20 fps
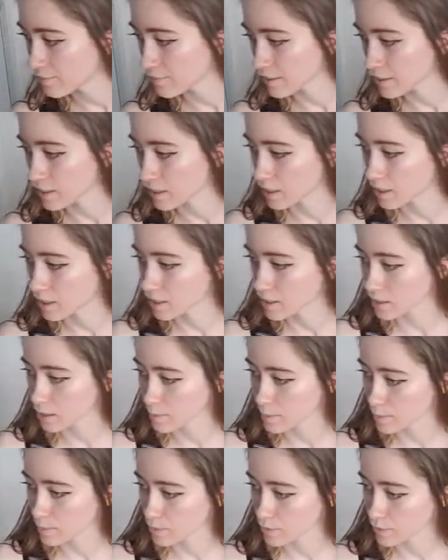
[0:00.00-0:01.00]
Uh, a lot
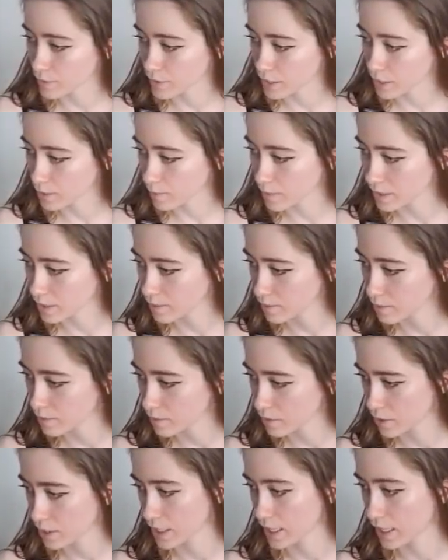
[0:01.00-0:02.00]
of people are forgetting the main,
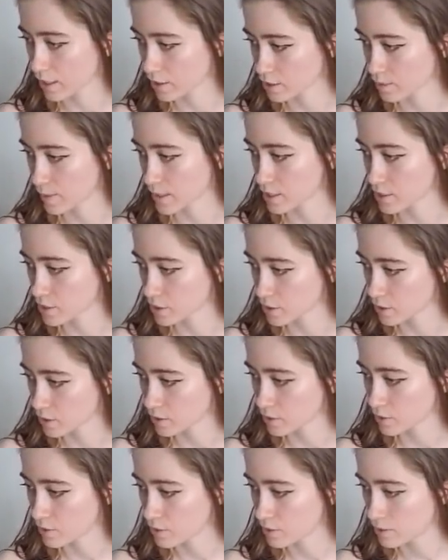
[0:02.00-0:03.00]
or the character mesh too.
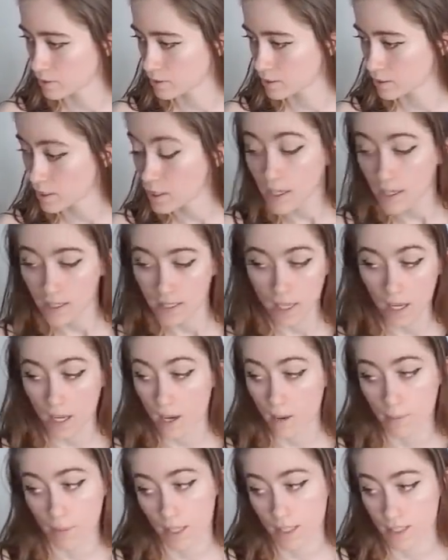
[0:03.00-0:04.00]
Yeah,
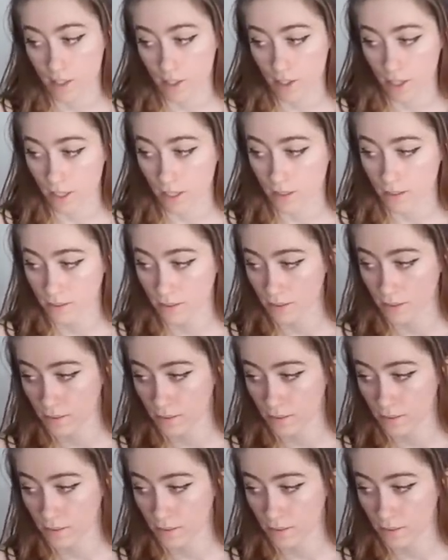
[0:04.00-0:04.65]
I mean that's the thing